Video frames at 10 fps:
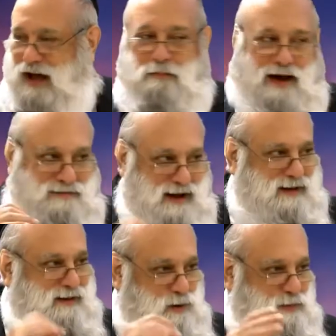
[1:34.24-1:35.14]
I might
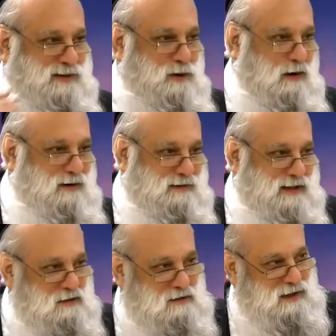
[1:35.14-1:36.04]
take a little bit longer
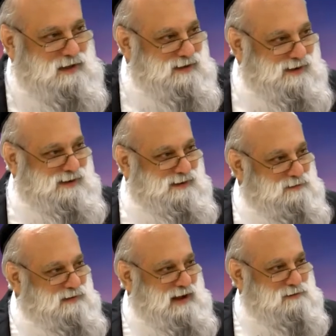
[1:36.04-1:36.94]
than the
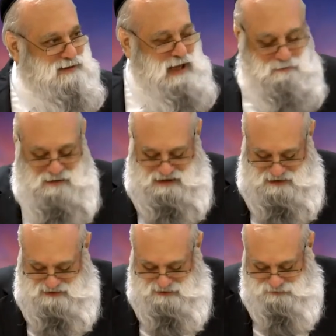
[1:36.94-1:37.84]
5 or 10
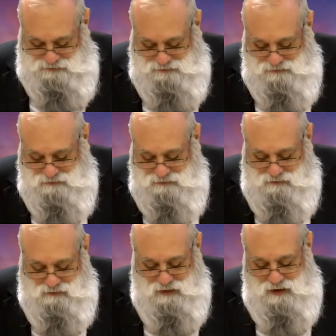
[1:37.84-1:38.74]
minutes.
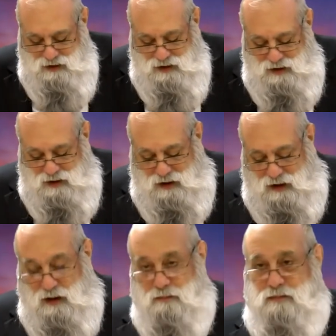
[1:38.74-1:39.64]

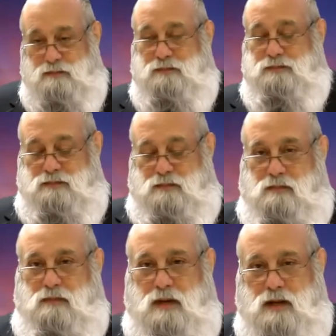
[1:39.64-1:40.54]

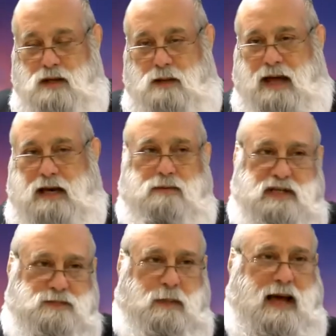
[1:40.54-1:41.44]
In many
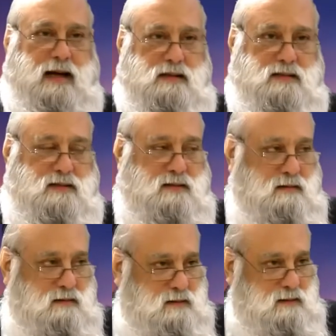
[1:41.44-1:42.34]
respects,
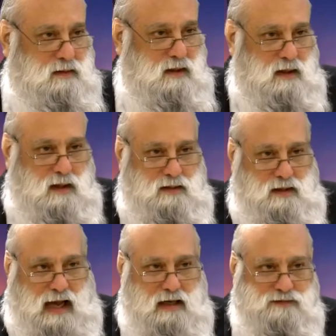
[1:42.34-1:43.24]

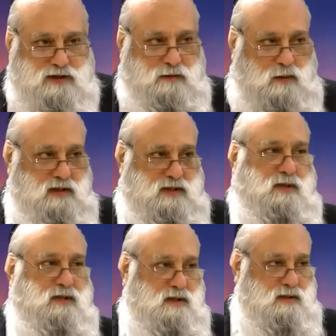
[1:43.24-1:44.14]
the night of Shavuos,
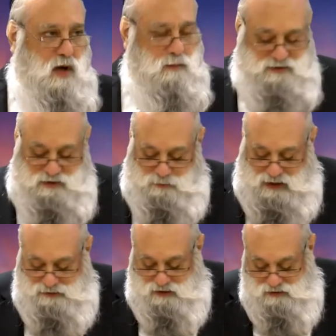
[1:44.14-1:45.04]
which is almost
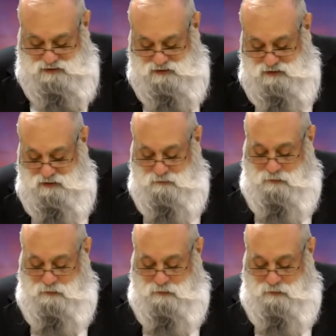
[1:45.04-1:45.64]
upon us,